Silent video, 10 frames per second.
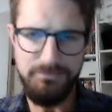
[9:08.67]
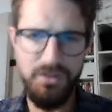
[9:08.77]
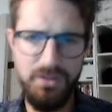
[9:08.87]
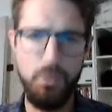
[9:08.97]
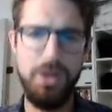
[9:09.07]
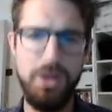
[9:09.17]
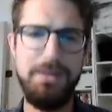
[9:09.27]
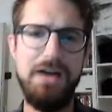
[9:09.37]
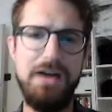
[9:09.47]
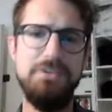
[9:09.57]
what
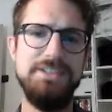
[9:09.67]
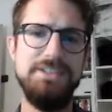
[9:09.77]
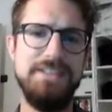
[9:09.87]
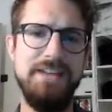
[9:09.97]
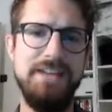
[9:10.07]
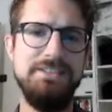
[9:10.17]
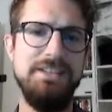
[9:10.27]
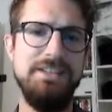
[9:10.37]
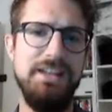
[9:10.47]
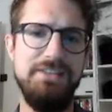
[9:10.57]
about the 10th
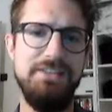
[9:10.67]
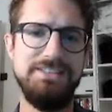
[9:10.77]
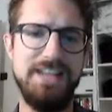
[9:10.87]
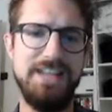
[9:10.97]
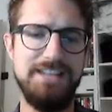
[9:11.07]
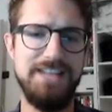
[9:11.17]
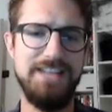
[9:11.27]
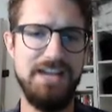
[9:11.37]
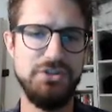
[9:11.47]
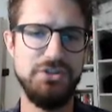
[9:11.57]
level sides
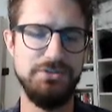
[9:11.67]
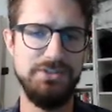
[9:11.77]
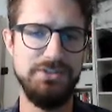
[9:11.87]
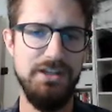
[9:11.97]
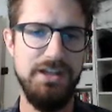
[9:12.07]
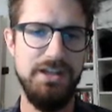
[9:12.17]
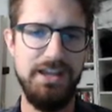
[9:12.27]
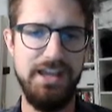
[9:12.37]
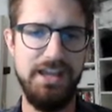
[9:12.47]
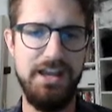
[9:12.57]
actions?
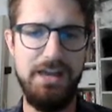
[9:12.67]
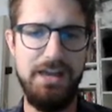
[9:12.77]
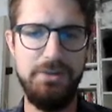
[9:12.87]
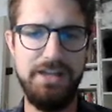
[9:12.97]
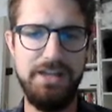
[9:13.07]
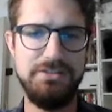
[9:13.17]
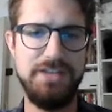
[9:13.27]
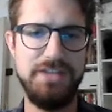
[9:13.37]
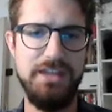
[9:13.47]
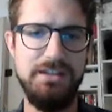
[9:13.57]
Again, I would like to
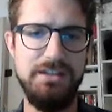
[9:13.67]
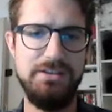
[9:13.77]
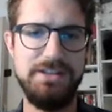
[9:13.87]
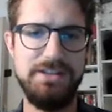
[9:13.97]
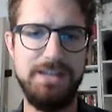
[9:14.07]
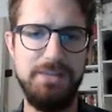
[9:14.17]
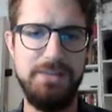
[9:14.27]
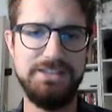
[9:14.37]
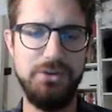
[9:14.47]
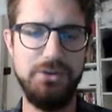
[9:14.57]
take either the
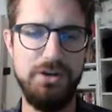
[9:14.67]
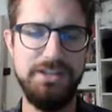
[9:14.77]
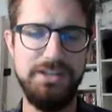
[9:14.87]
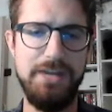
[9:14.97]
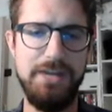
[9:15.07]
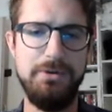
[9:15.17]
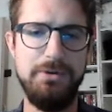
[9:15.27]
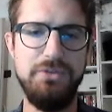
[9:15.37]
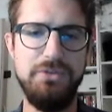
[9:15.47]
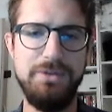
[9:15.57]
tablets or the arrow
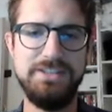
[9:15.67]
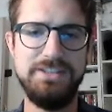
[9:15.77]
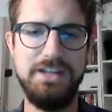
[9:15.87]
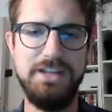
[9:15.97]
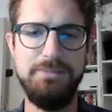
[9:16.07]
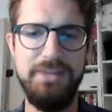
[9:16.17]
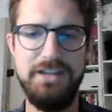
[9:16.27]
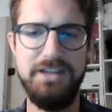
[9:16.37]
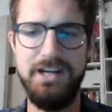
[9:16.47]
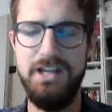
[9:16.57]
if I'm the starting
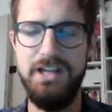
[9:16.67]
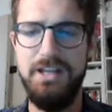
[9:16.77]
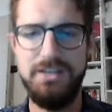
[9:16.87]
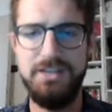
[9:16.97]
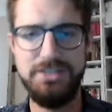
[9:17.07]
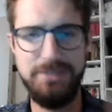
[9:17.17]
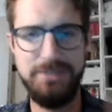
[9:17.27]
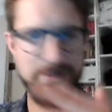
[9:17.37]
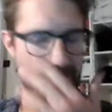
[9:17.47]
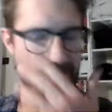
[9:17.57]
player, just
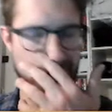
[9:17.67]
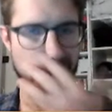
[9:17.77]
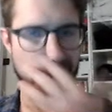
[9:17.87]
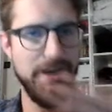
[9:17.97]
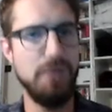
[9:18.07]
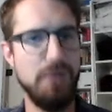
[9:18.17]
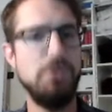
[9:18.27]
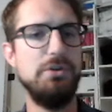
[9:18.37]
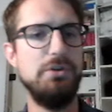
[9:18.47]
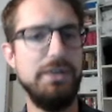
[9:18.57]
because I know that I
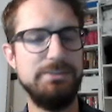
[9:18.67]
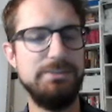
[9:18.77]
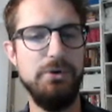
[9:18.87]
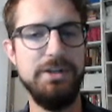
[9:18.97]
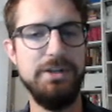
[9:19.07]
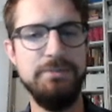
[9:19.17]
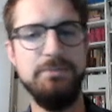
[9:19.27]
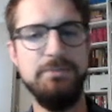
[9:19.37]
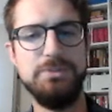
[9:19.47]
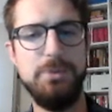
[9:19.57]
won't go exploring,
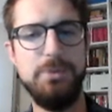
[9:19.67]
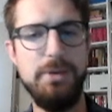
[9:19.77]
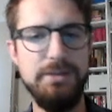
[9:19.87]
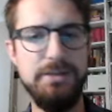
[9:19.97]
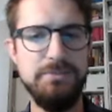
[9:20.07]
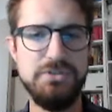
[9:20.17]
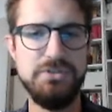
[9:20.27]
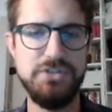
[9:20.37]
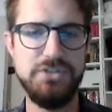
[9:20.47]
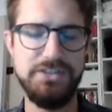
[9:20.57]
most probably,
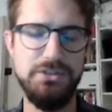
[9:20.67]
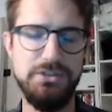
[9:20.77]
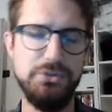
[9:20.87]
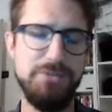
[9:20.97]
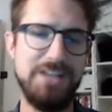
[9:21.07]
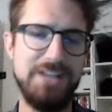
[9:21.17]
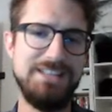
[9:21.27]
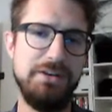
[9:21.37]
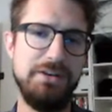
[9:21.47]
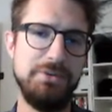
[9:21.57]
just to use my
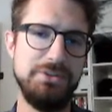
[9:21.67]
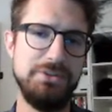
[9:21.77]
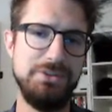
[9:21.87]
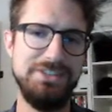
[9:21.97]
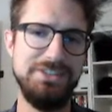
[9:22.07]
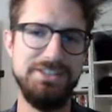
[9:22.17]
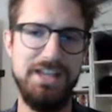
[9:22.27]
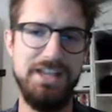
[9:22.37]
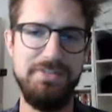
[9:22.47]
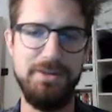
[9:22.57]
starting resources
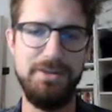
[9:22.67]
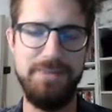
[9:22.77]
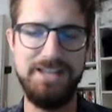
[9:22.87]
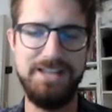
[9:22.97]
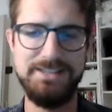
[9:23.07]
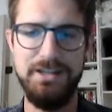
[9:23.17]
at their best.